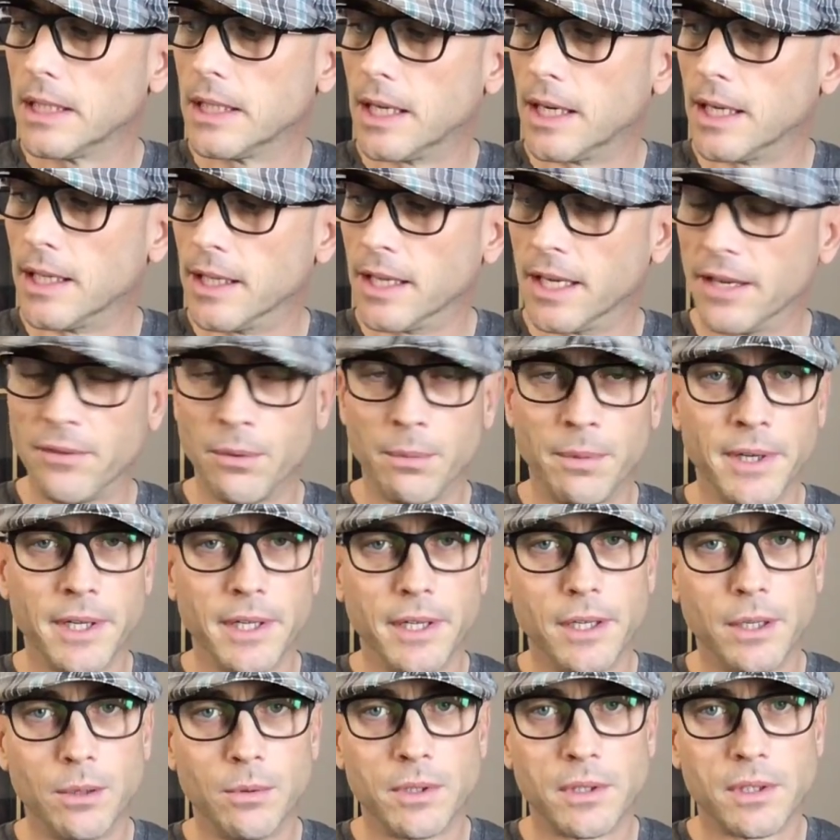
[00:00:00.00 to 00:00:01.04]
I let everybody
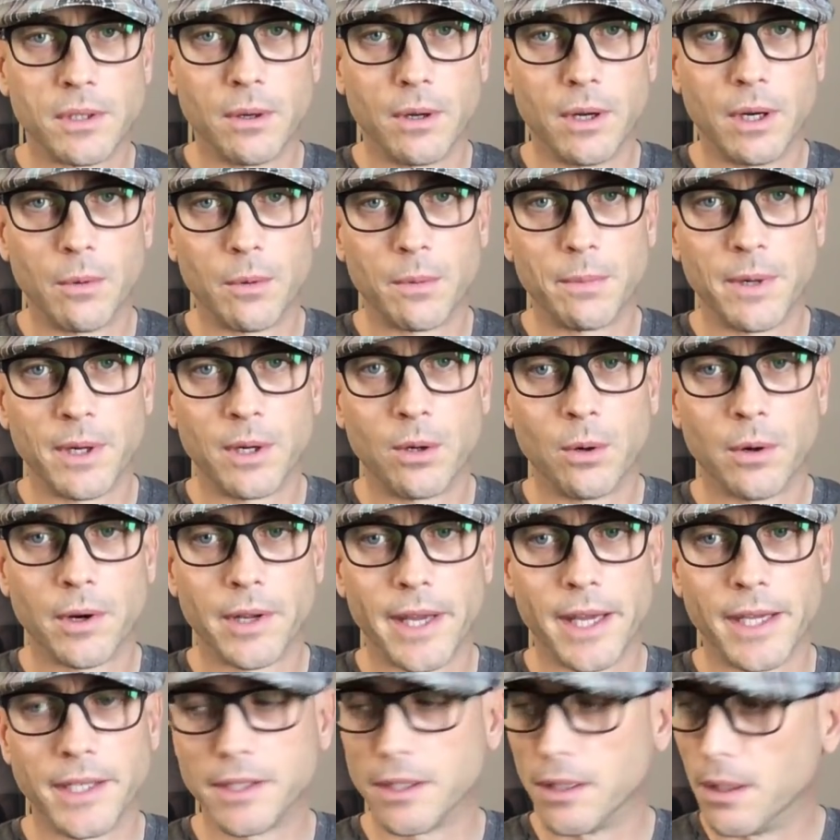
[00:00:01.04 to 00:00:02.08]
know what's going on with my court
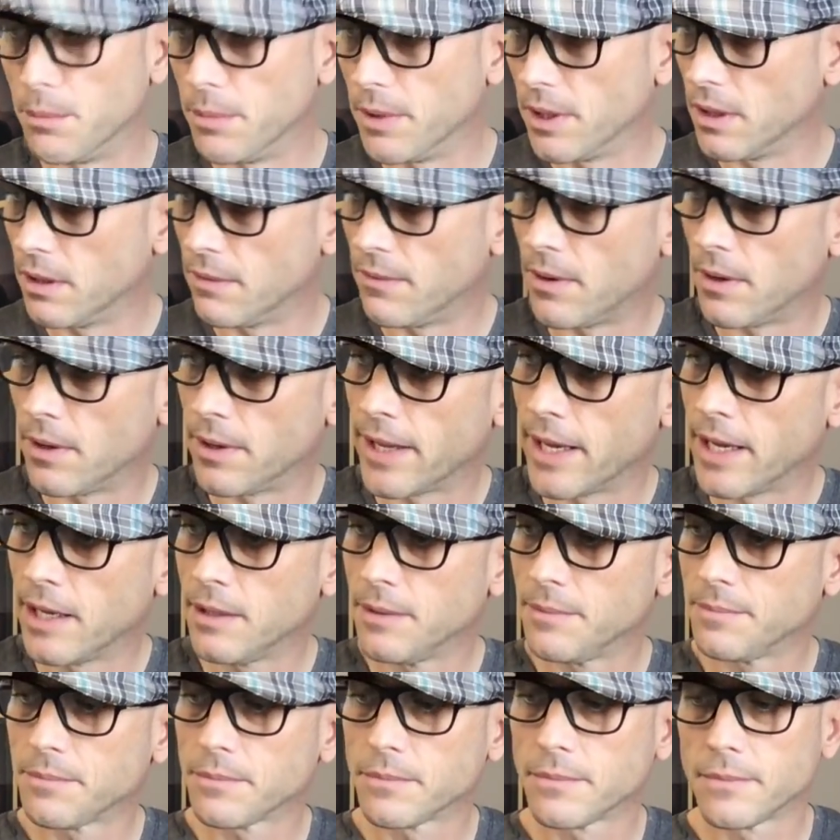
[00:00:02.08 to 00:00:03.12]
case in the middle of all that.
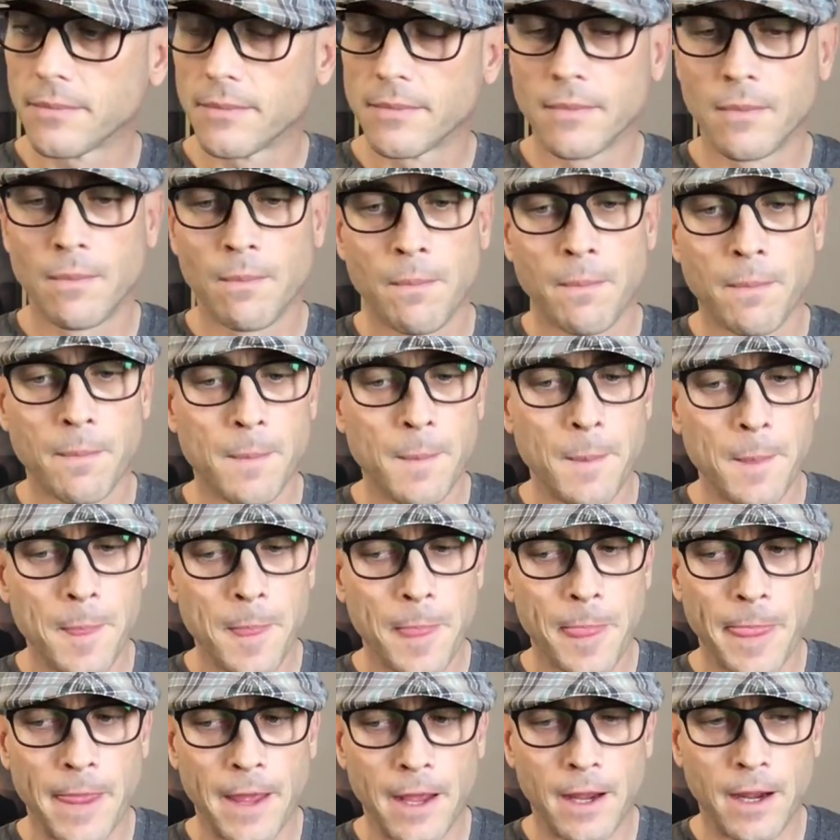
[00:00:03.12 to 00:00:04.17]

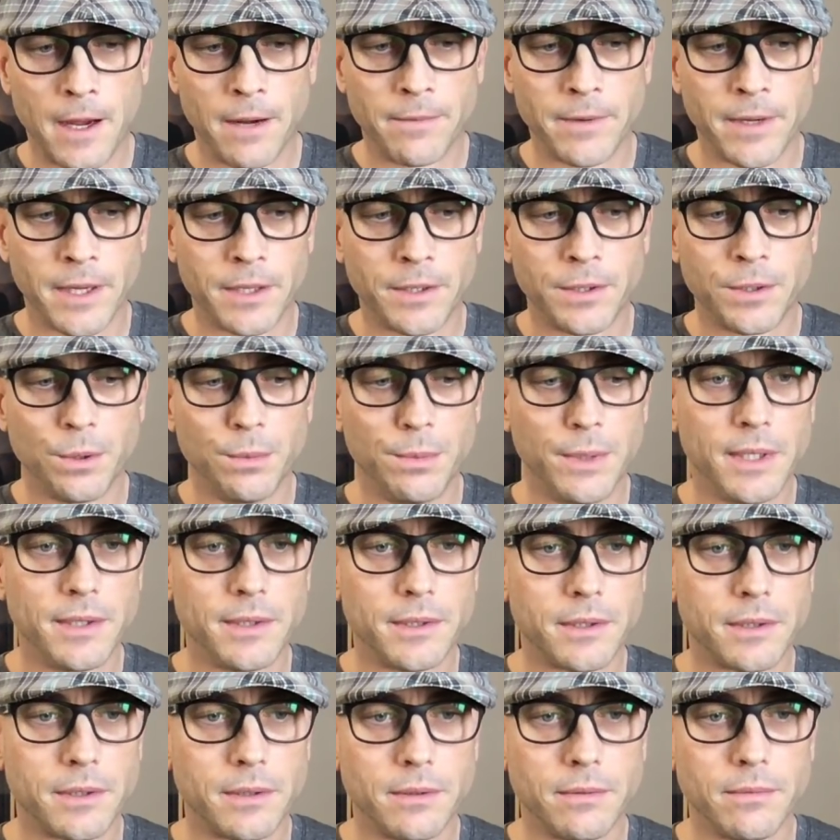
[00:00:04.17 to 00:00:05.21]
Uh, I've got two
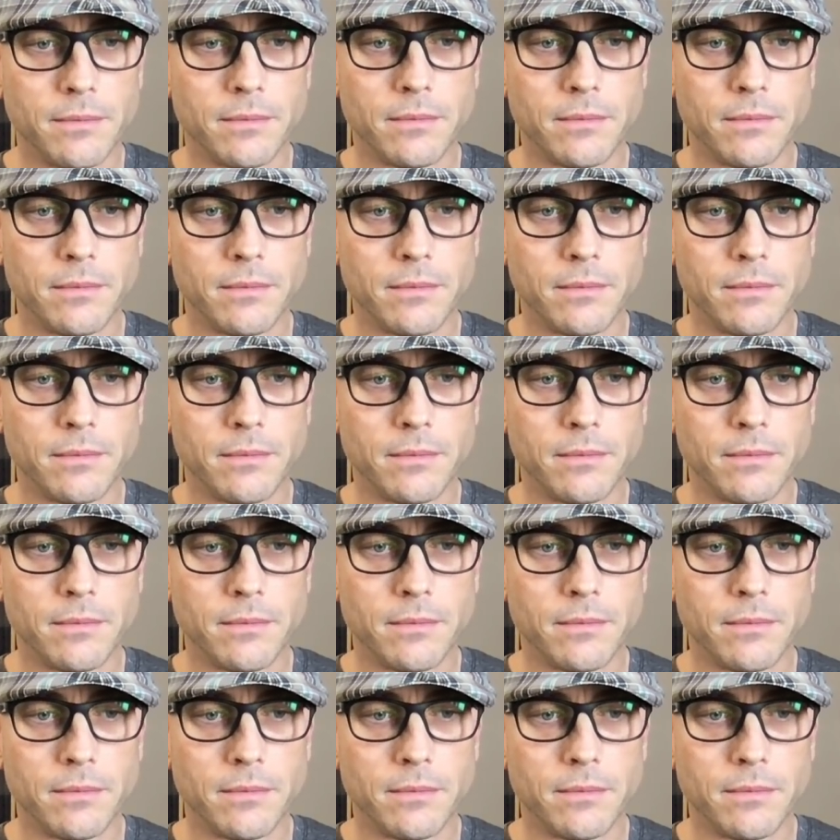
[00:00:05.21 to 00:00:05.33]
months.